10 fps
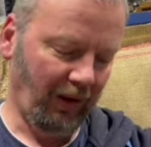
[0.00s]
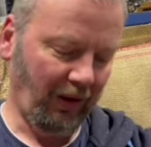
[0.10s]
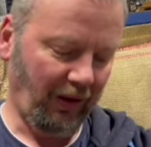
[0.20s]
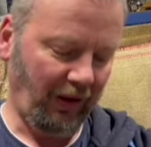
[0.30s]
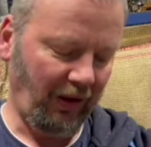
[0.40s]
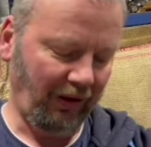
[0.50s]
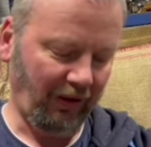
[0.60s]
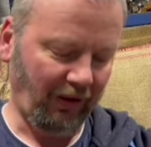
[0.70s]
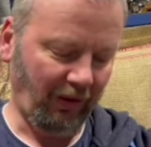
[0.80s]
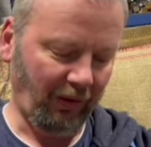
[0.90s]
The Easter
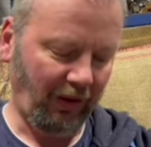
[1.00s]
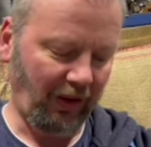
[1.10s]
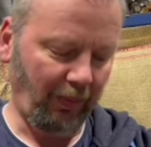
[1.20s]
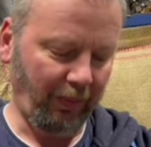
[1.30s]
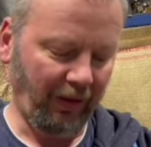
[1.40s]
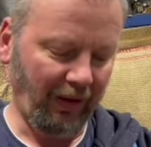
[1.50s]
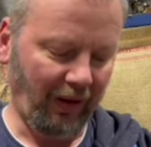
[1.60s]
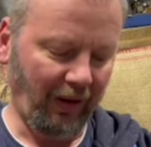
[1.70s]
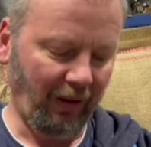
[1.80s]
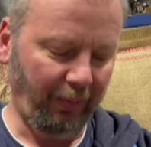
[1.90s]
Story Keepers
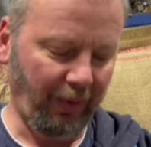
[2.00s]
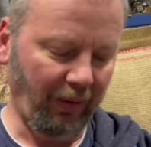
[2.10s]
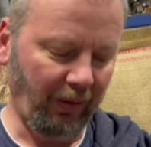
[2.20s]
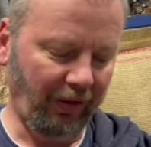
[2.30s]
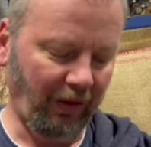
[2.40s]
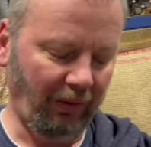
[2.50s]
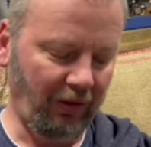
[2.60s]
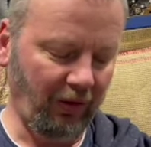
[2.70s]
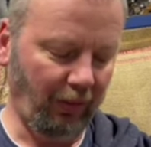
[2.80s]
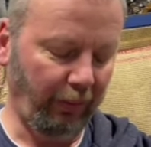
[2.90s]
and The Borrower starring
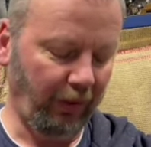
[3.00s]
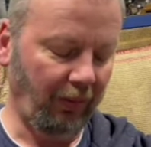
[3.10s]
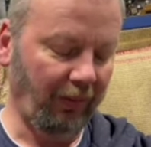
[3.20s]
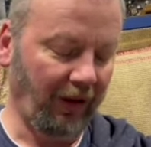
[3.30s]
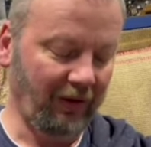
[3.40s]
John McGovern.